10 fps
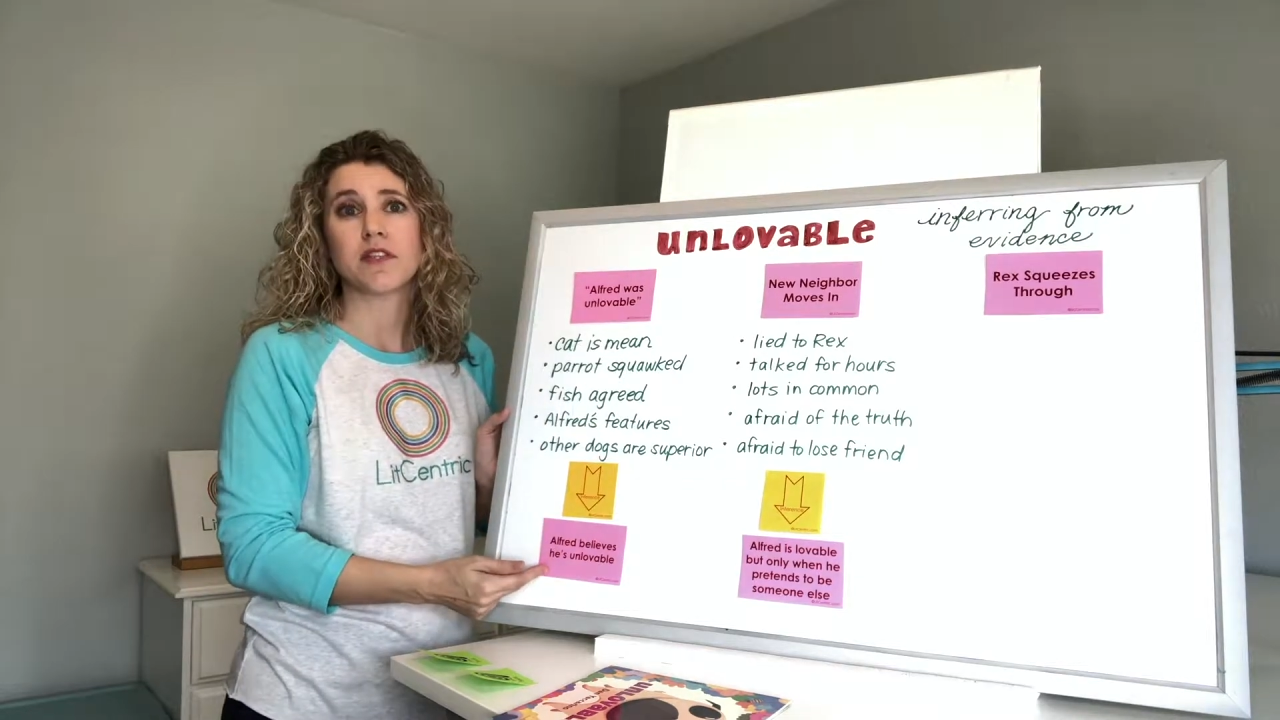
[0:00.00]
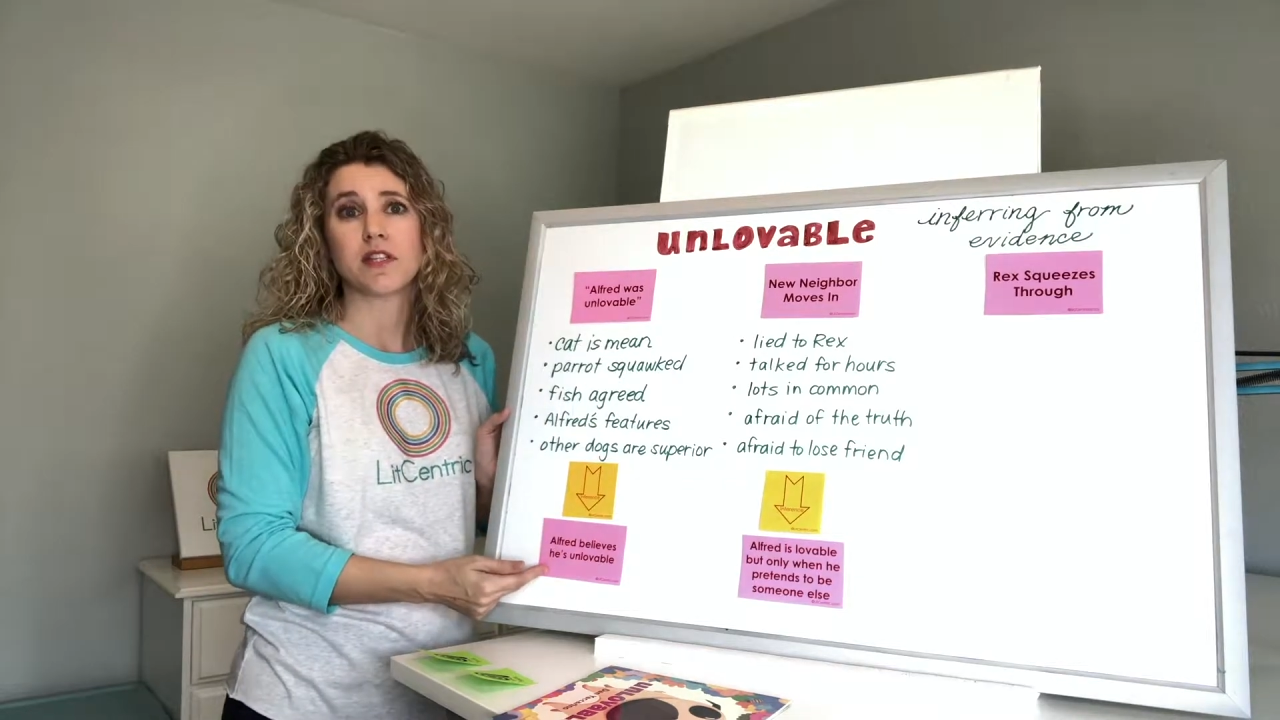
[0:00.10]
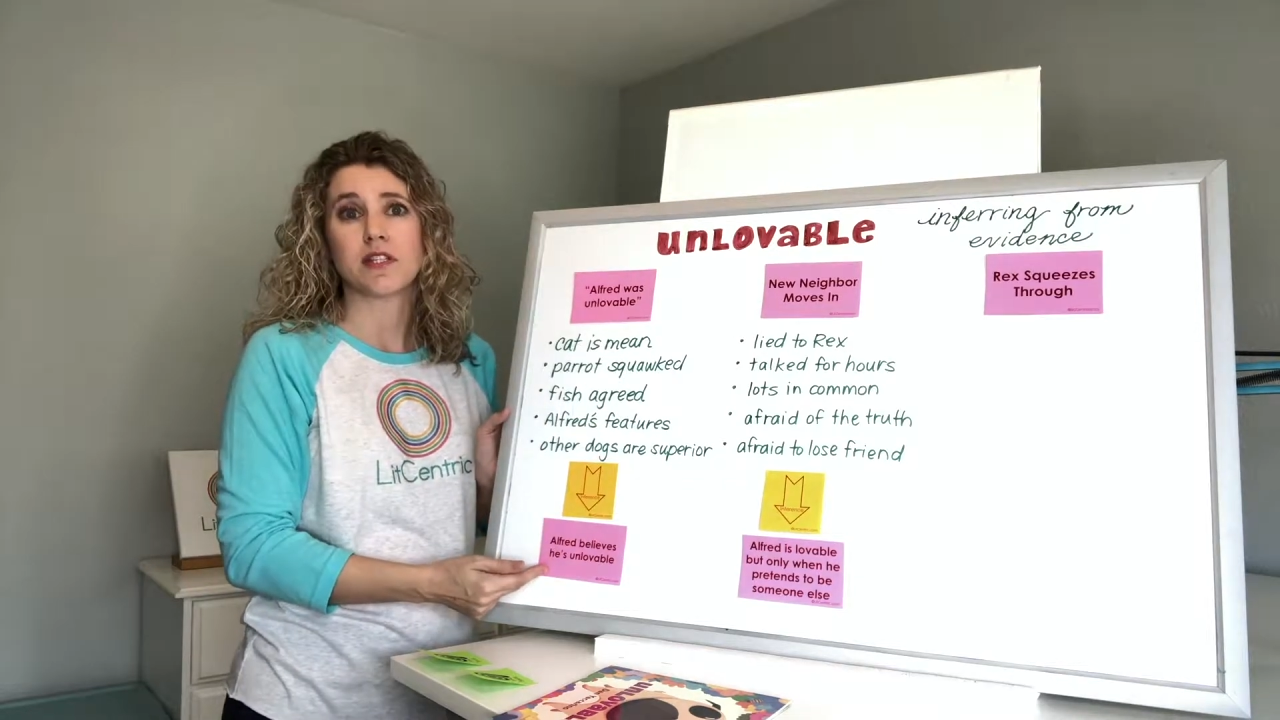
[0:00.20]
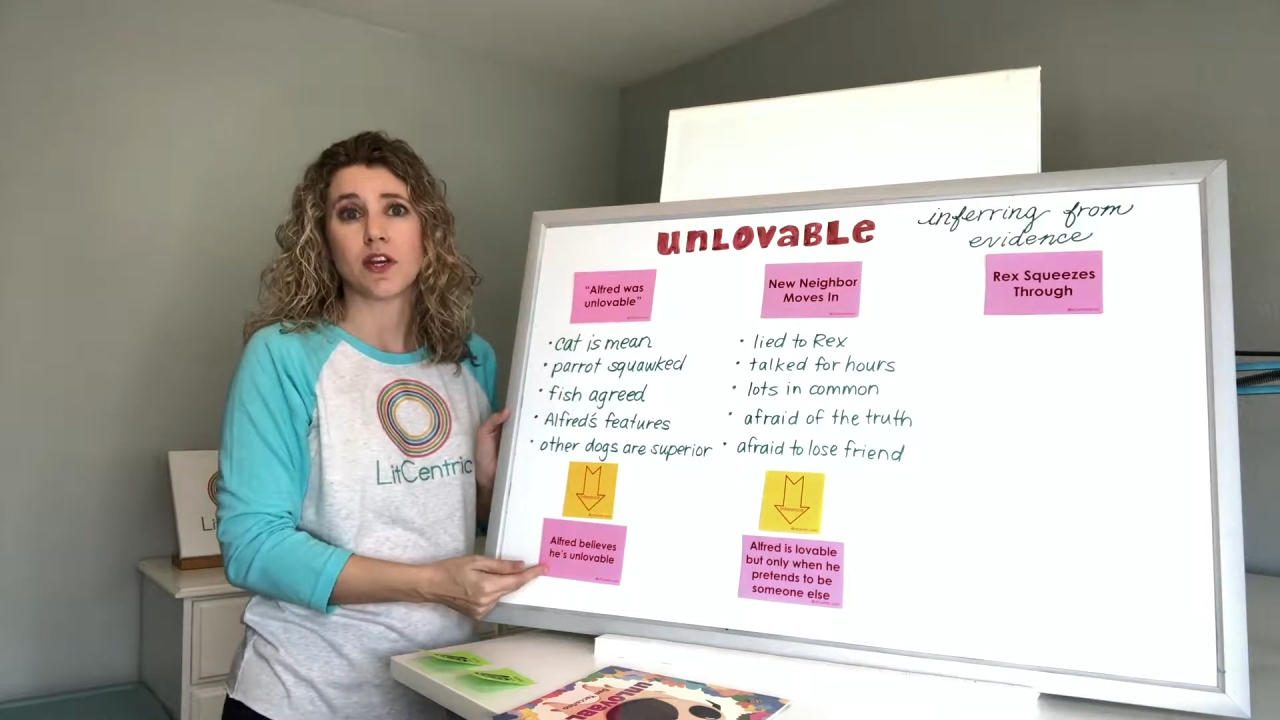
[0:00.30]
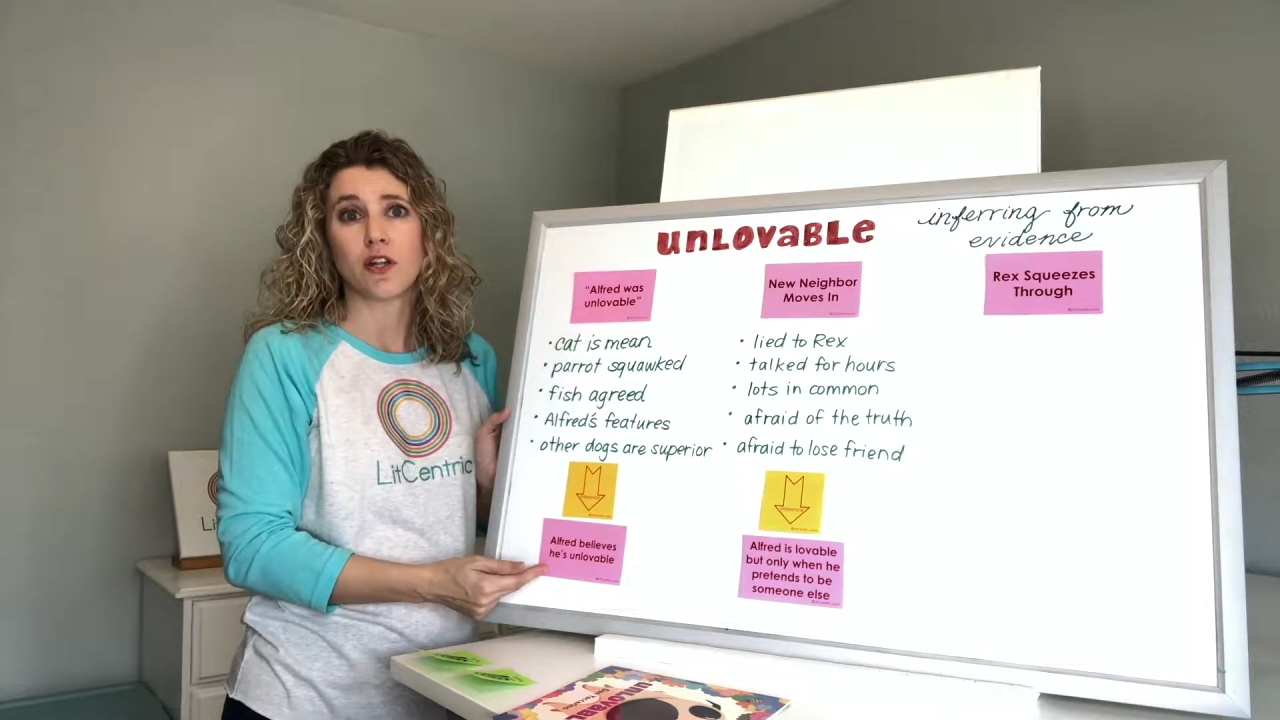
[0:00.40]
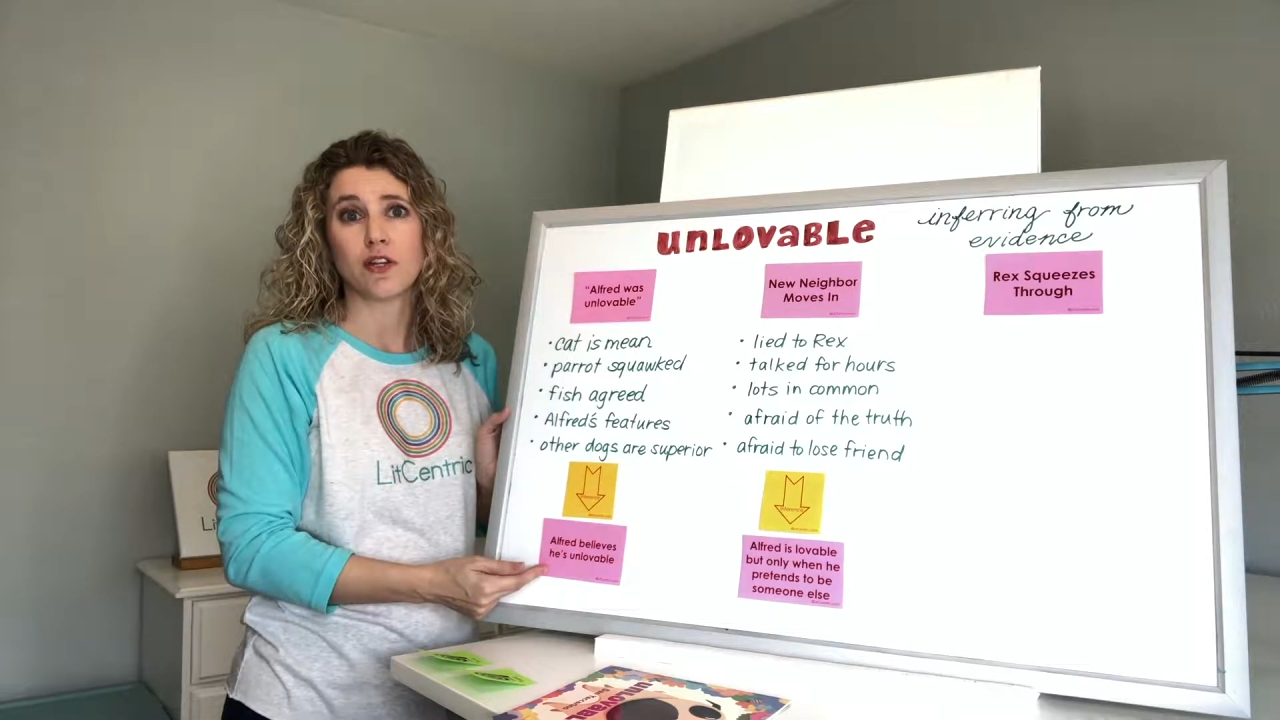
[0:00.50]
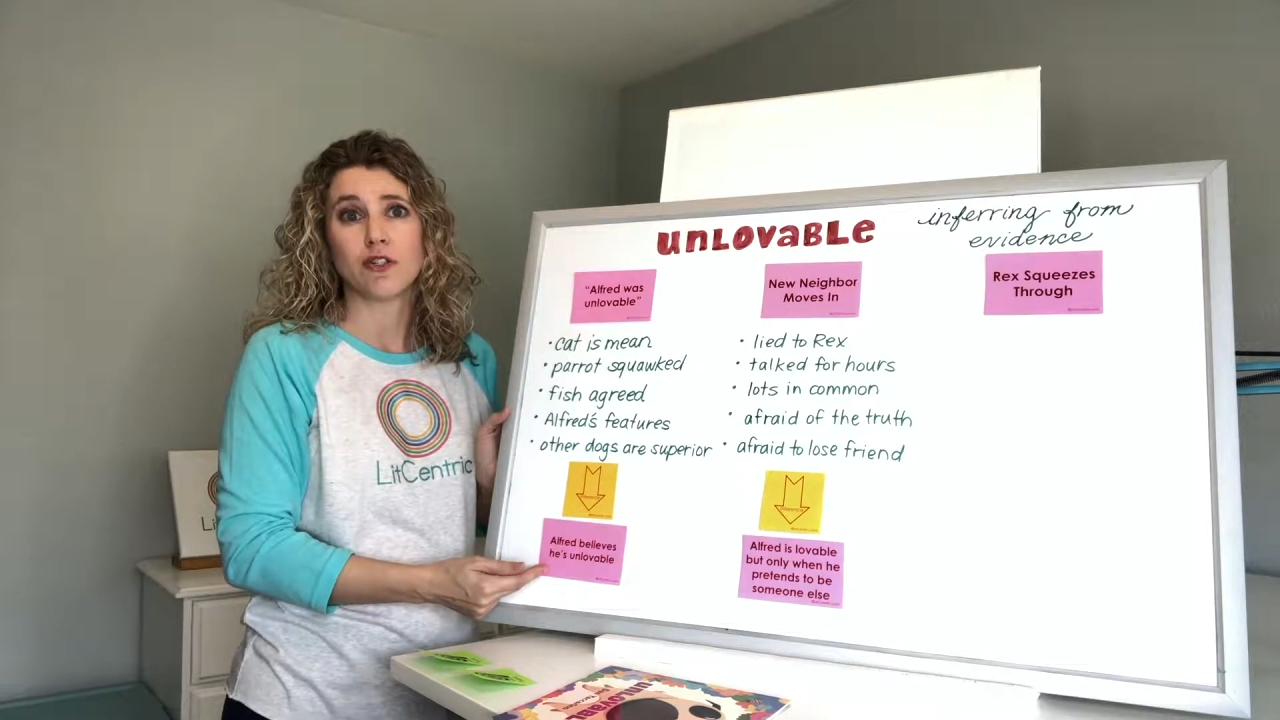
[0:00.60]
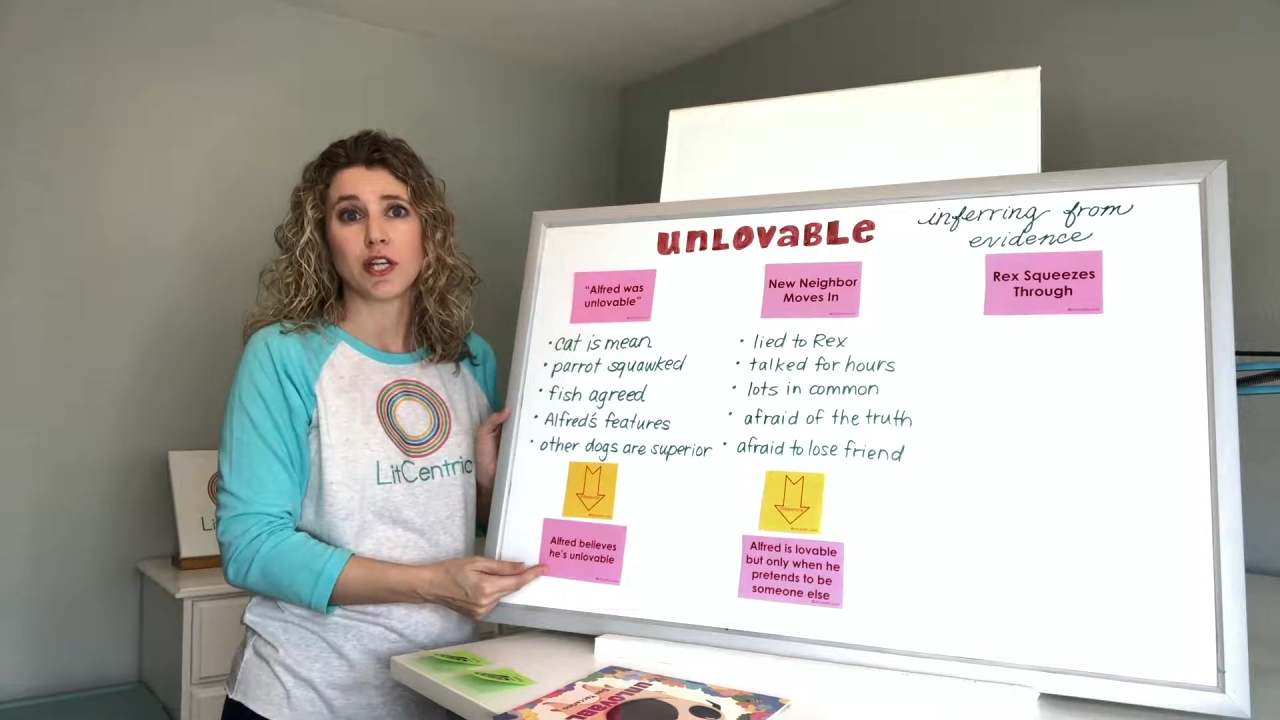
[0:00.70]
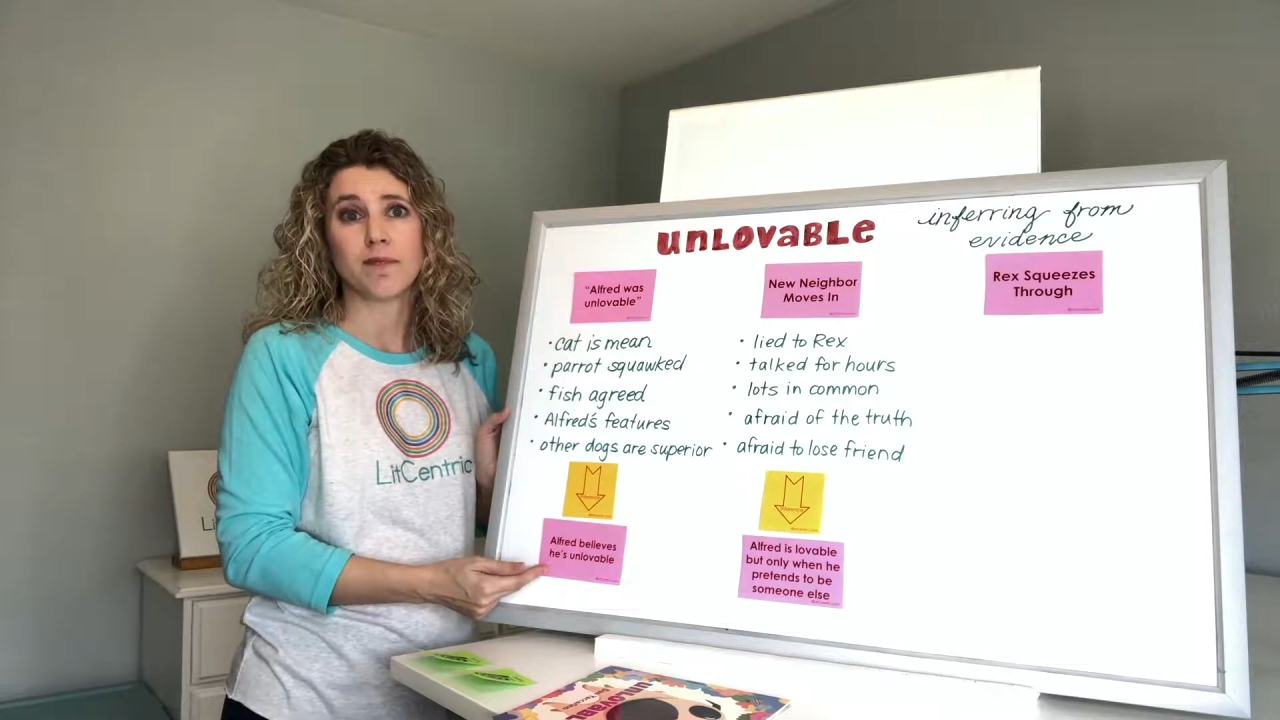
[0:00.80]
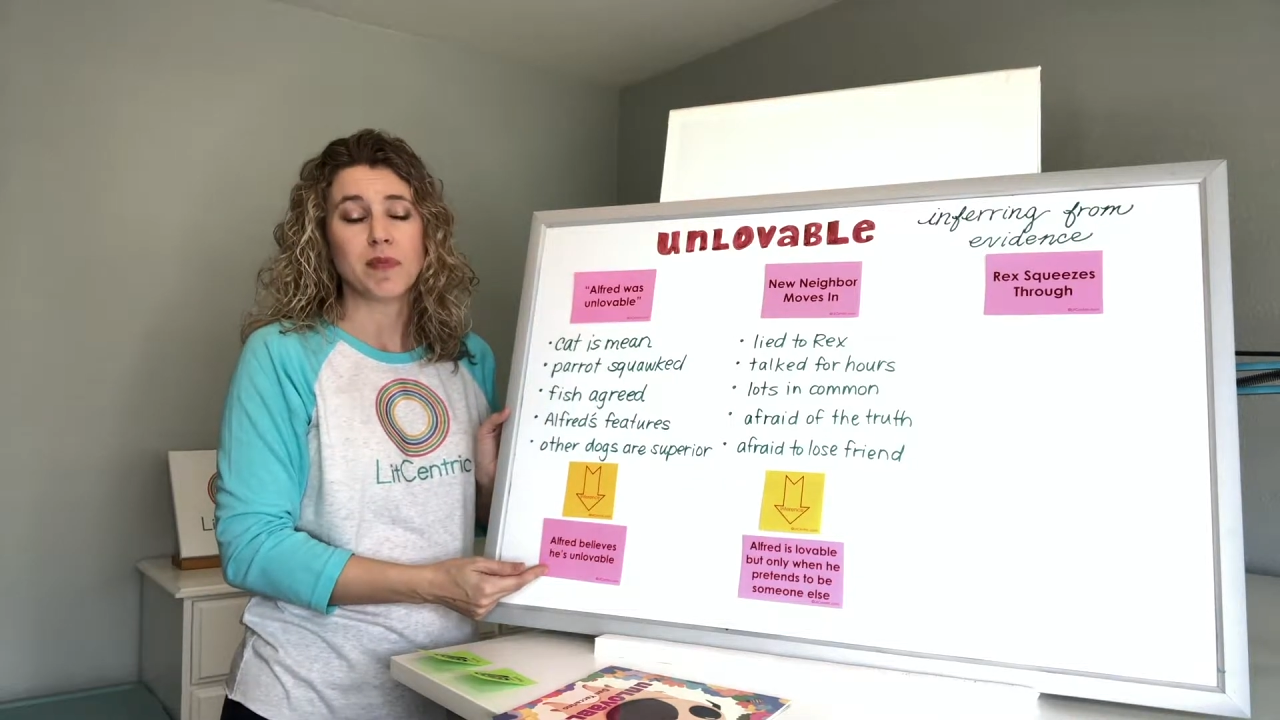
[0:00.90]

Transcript: this conclusion.